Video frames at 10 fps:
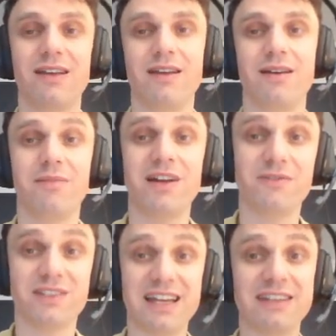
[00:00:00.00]
But for
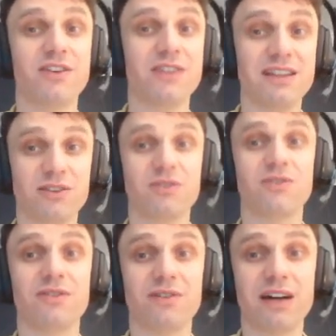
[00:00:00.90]
that, you need to
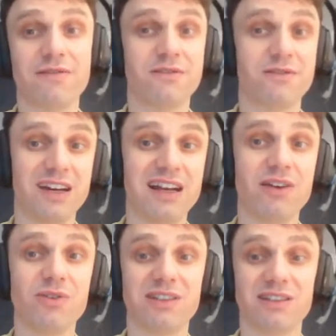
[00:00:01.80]
have really
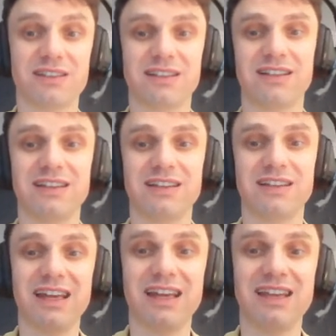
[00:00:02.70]
good
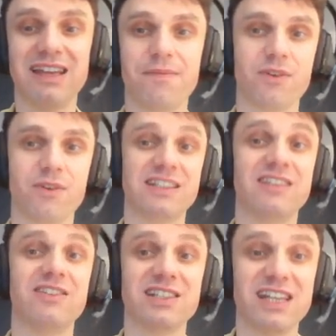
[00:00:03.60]
data on
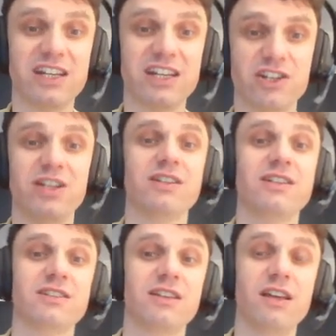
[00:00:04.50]
standardization, which
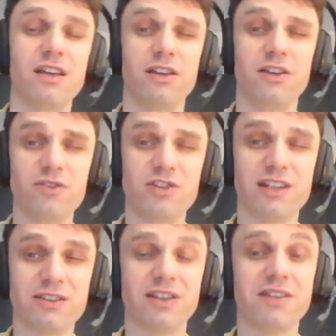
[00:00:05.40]
is usually
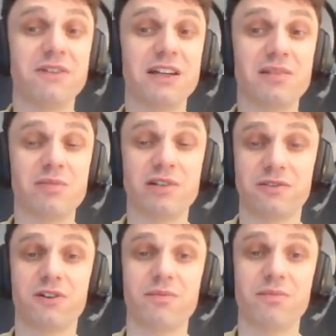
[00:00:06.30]
not available
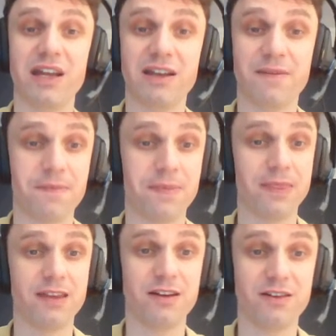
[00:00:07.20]
for many
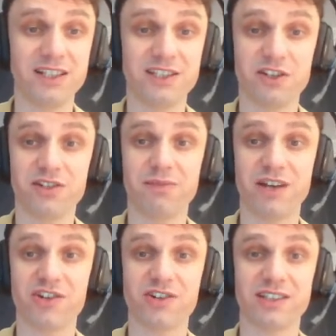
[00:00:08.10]
research
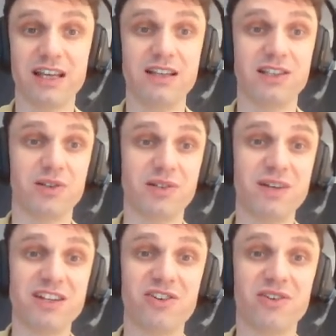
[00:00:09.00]
measures. So it's
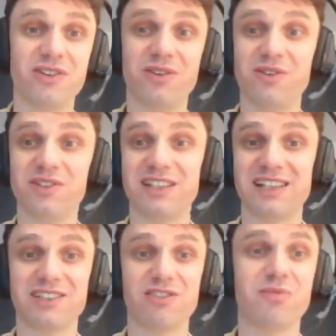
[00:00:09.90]
better not to use test
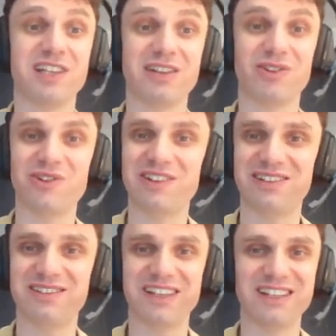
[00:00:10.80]
norms at all
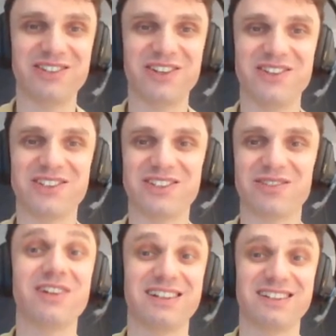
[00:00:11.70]
than to use wrong
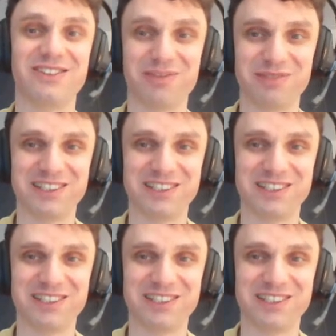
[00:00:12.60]
norms.